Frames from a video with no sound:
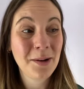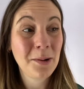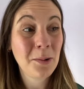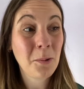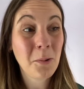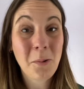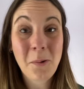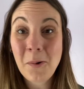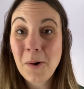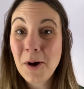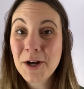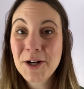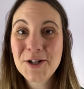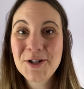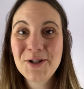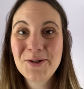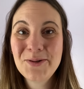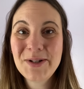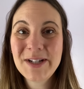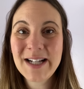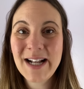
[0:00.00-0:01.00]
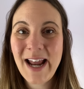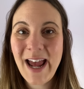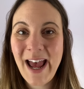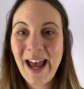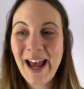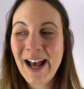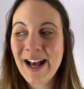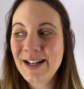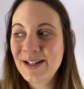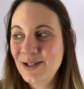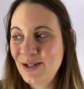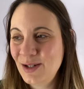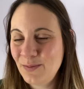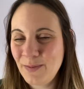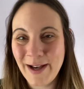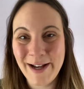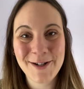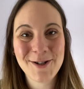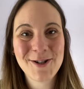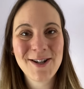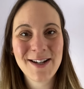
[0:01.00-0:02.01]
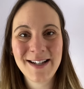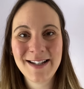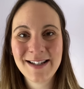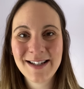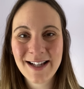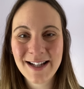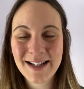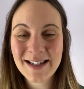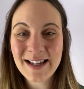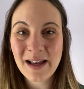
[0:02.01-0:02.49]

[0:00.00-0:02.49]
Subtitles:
want to do today, especially since